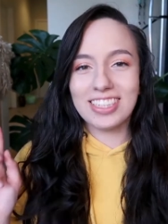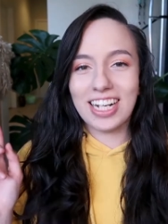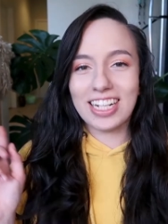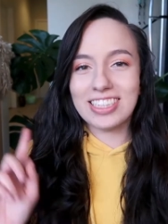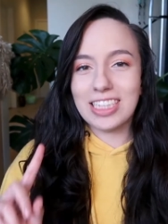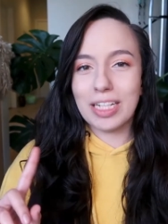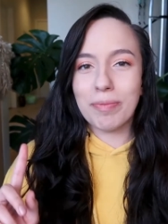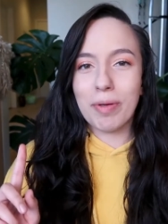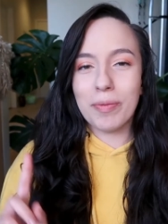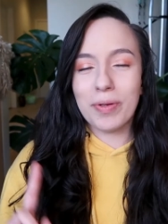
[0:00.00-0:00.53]

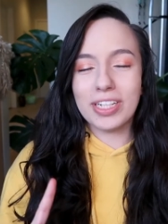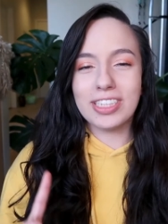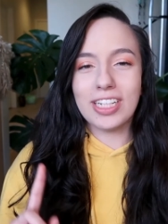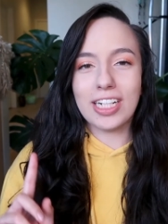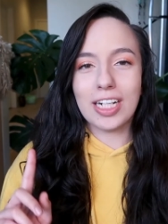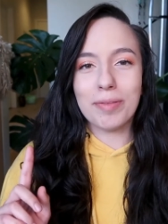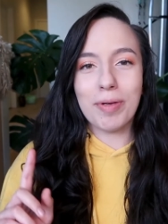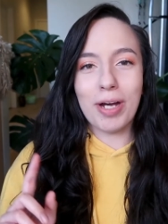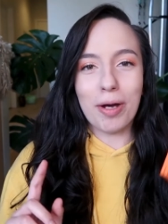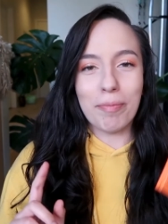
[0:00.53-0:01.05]
Next up, I want to
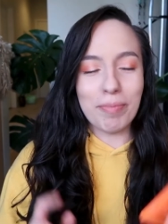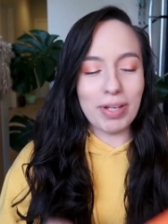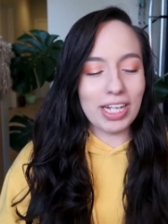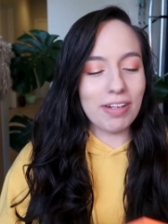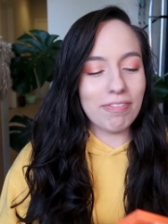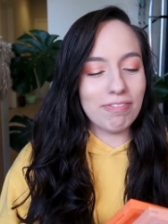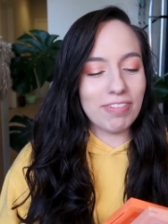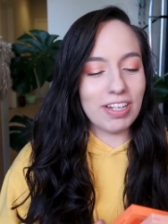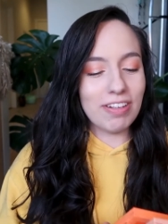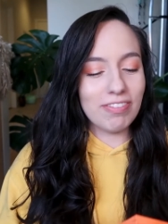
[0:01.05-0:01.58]
talk about
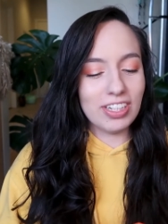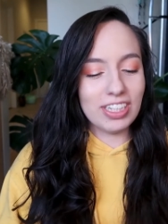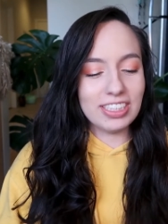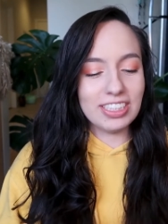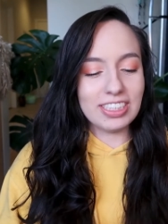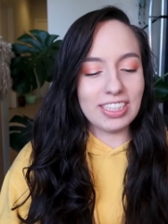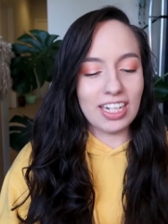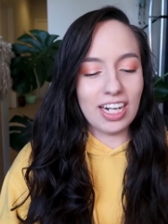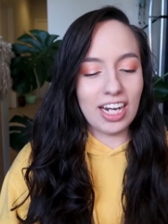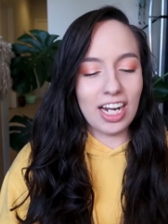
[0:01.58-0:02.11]
makeup
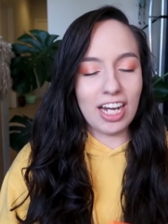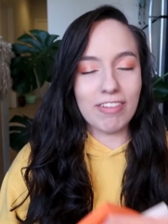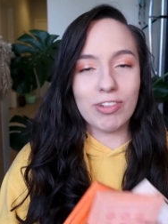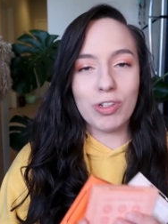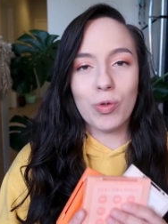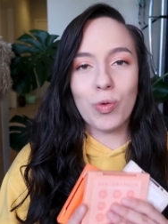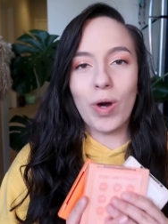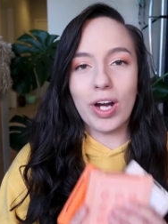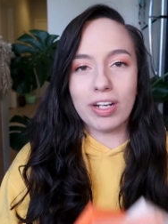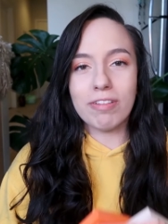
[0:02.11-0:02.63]
favorites, and I have
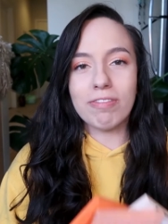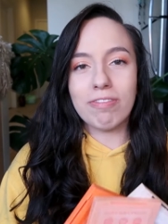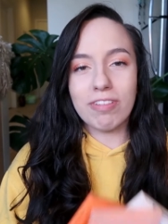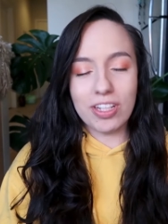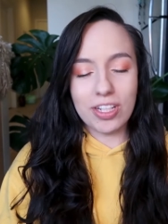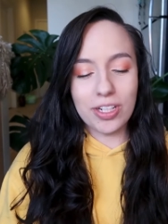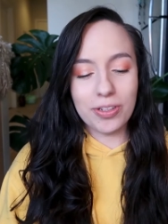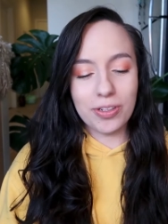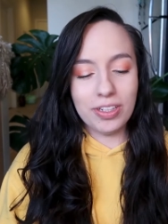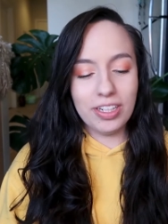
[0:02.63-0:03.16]
quite a
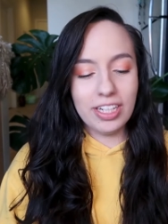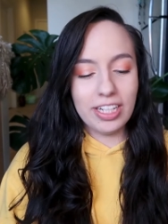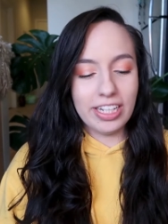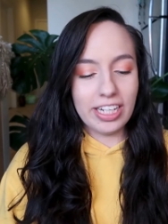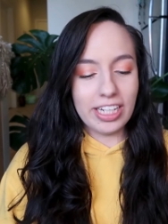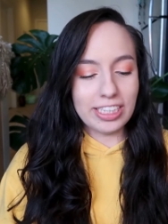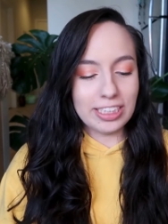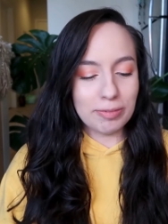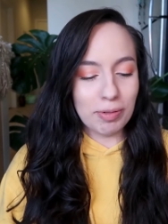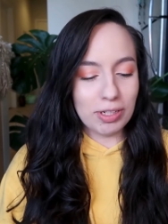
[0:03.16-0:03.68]
few,
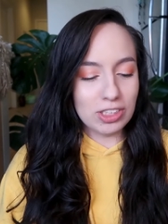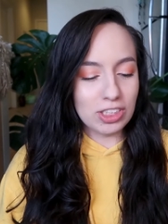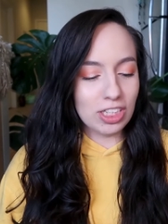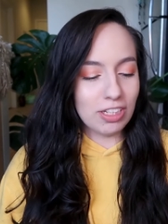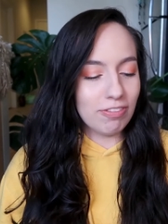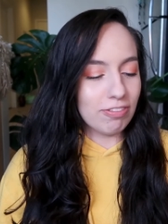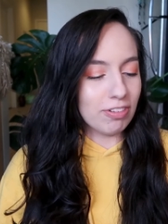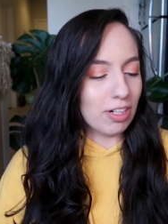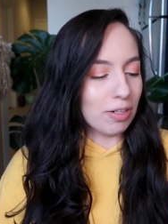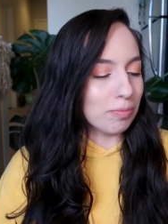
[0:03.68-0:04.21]
especially
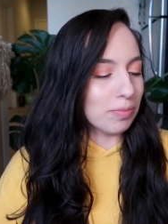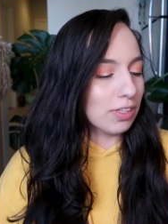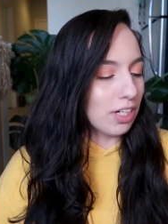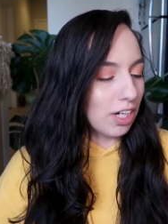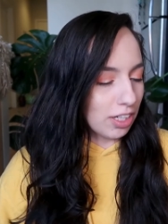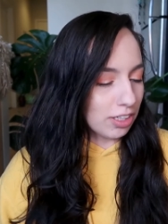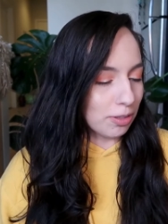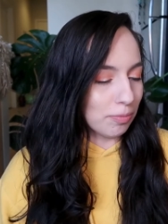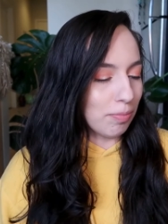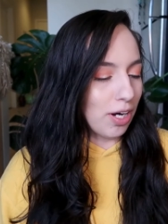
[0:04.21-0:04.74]
from
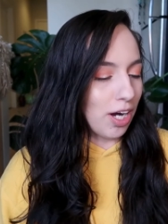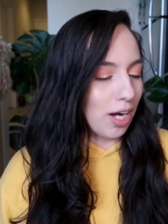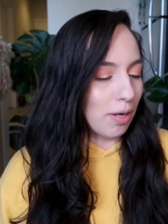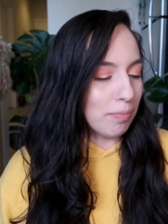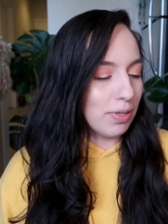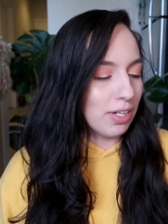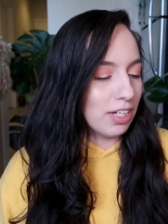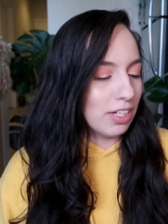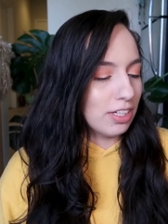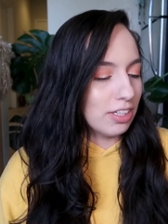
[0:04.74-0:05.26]

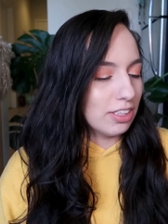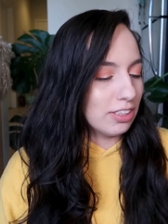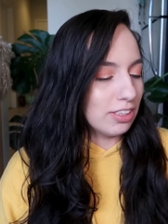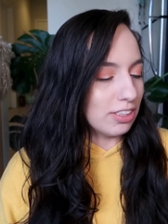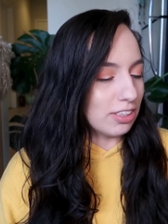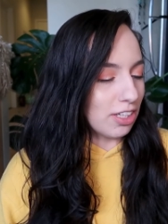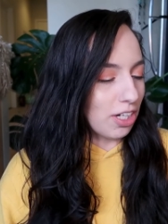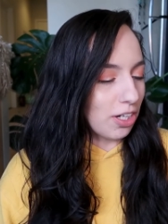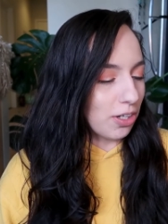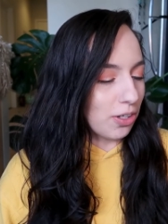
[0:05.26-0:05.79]
ColourPop.
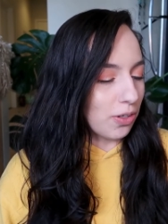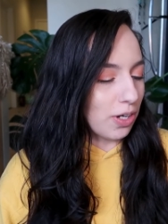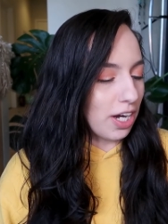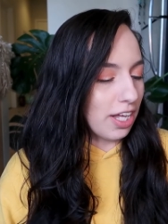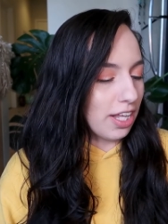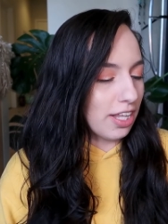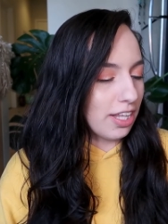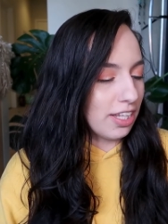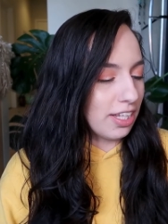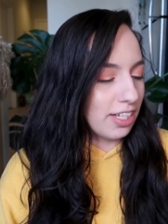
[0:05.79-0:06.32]
So
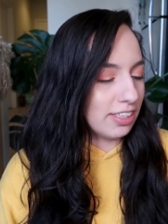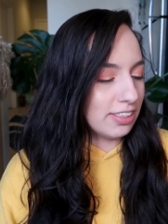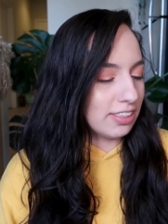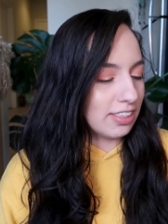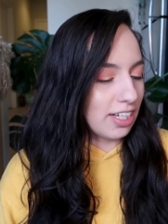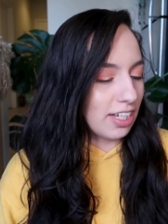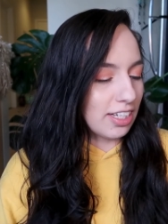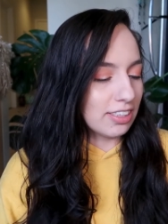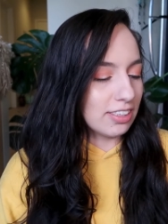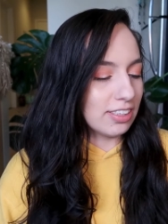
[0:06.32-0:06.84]
this
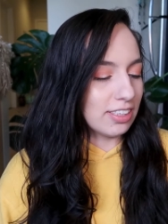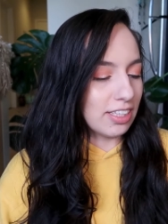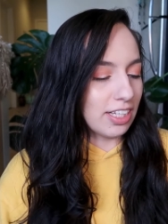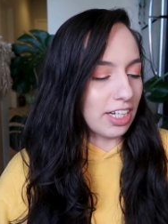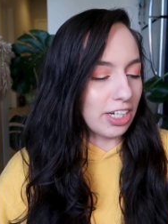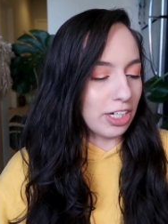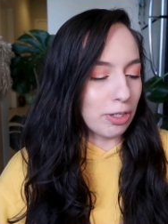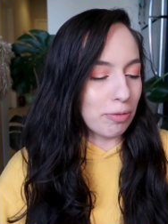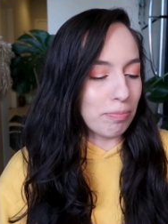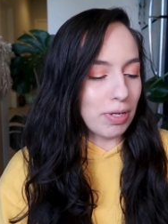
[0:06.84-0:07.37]
is
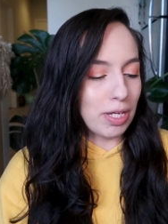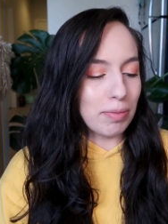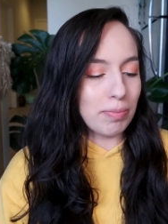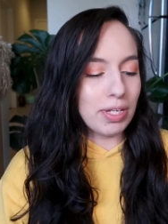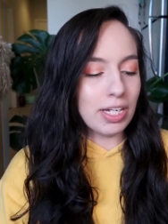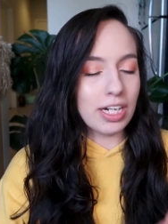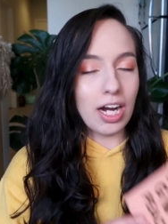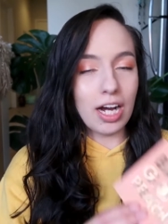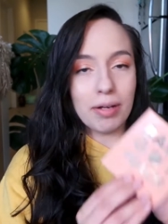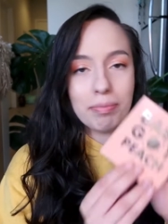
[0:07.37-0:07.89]
their
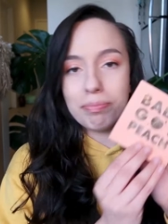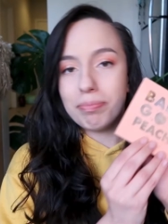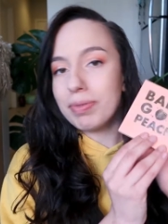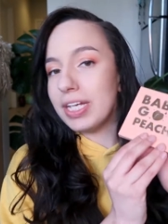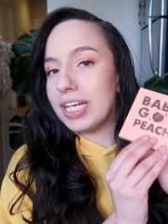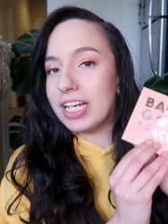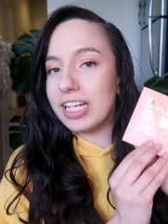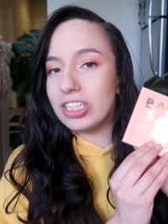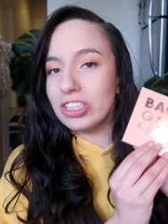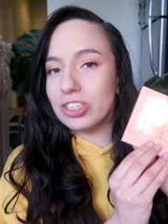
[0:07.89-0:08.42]
Baby Got
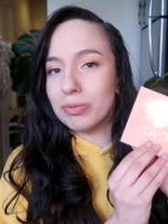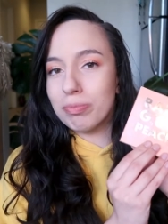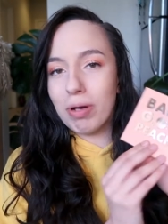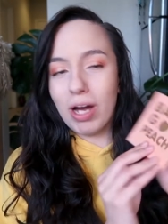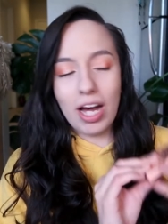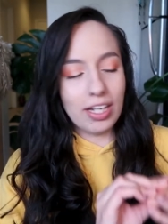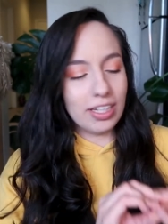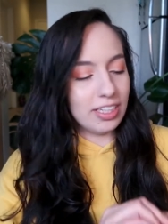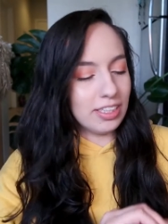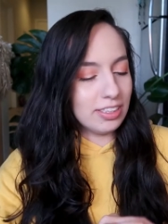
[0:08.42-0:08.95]
Peach
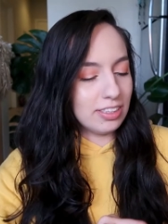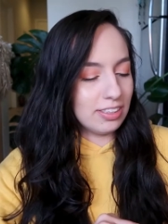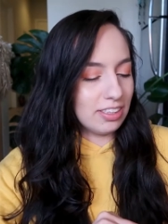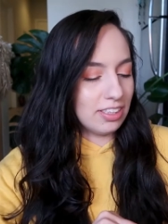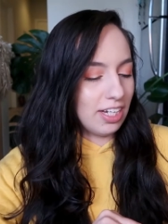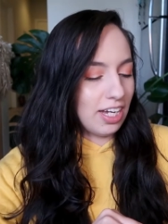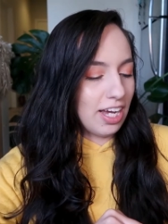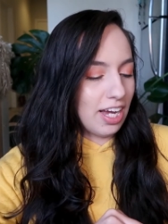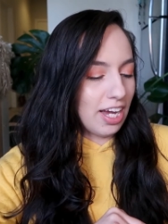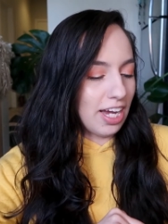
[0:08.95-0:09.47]
palette,
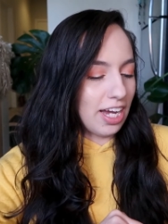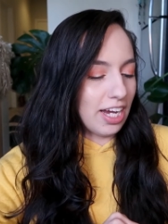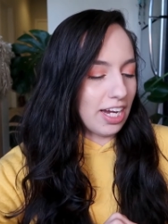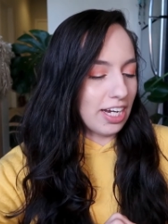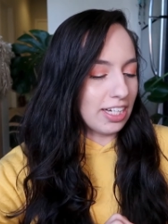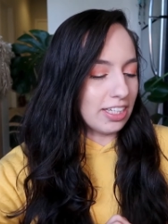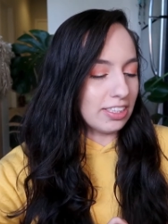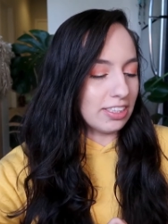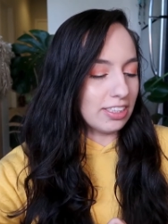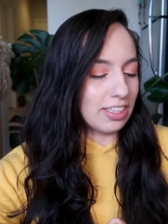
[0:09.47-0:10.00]

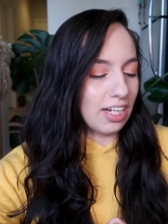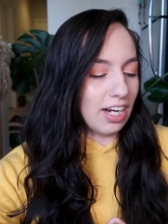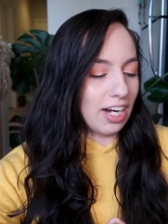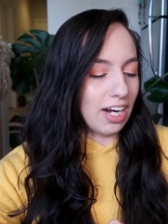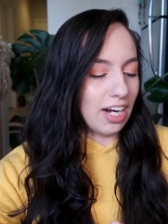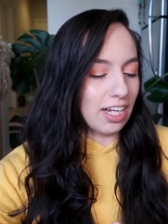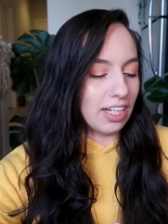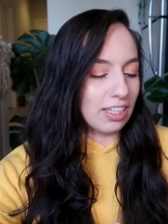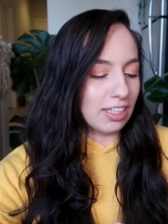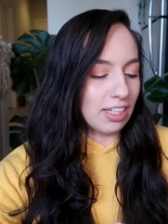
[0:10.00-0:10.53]
and
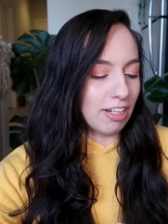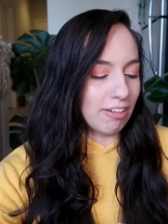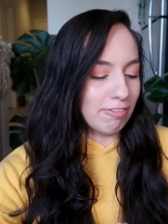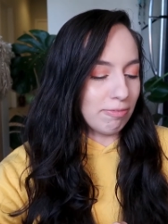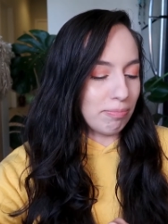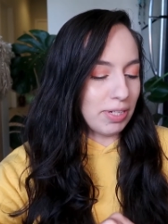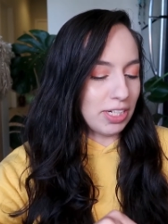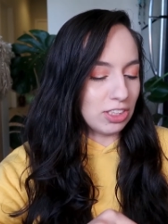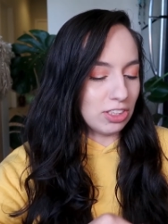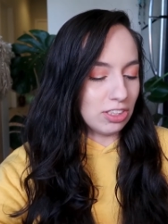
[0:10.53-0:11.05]
I love
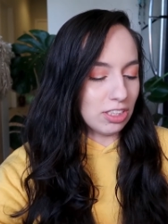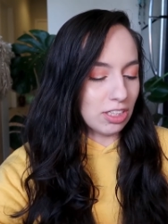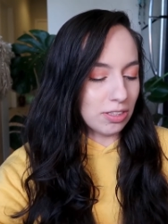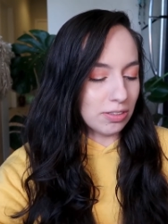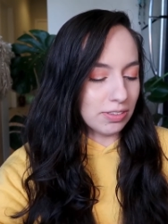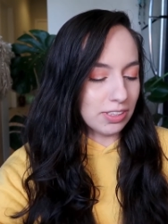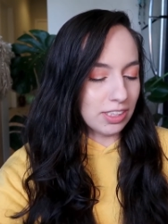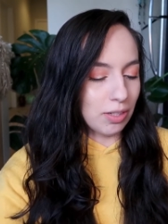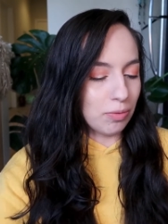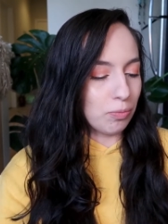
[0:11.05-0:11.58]
peach
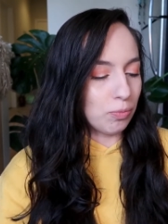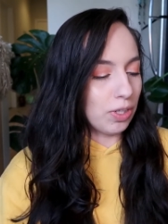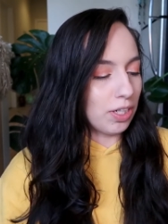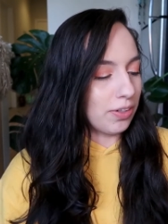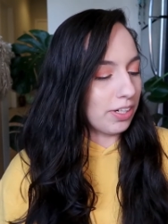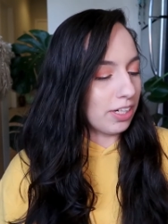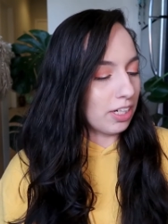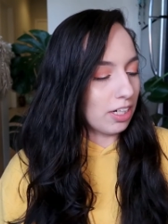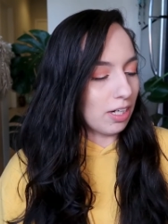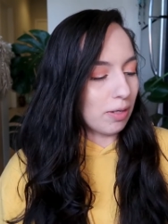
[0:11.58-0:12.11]
tones. I'm
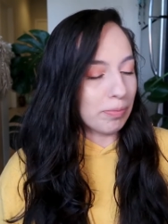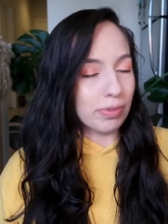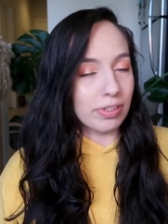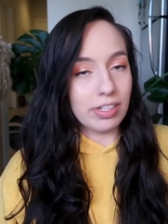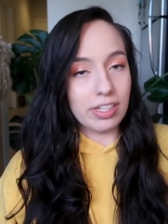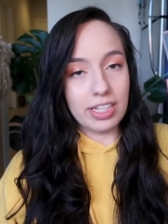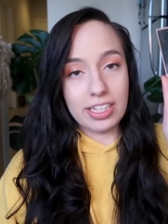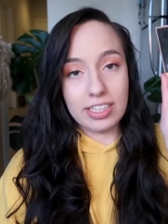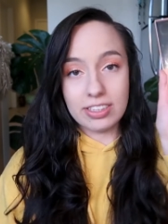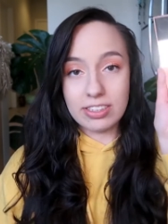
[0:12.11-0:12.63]
wearing a couple
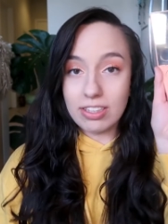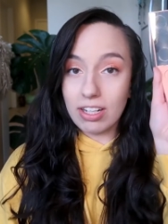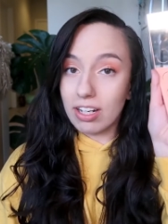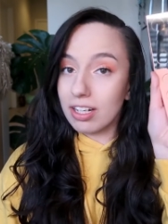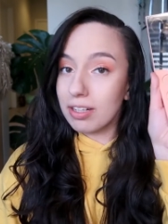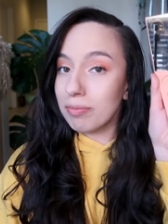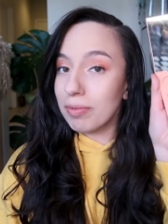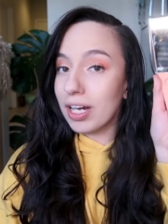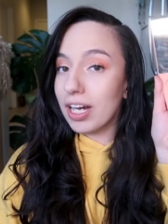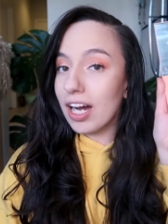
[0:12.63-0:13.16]
of these
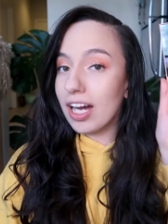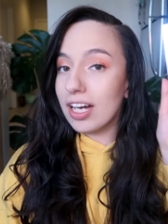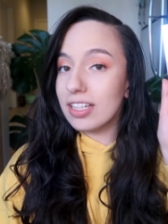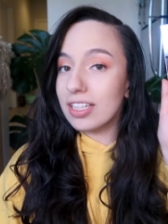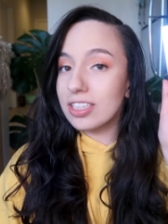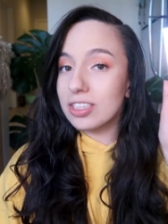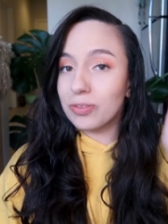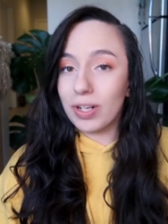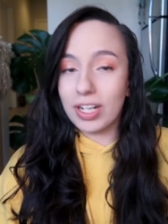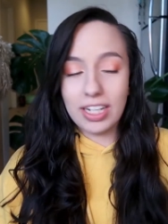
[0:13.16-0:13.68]
on my
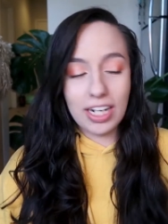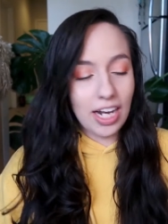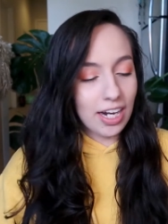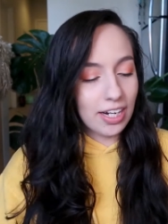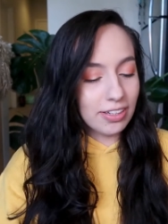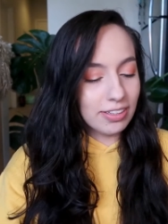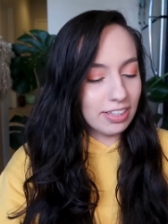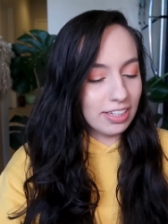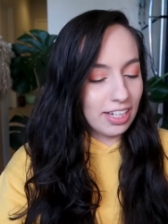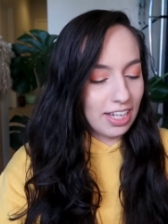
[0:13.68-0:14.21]
eyelids right
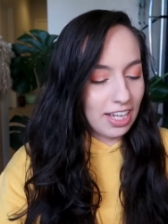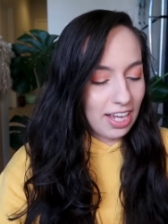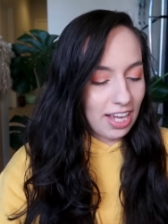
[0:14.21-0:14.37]
now,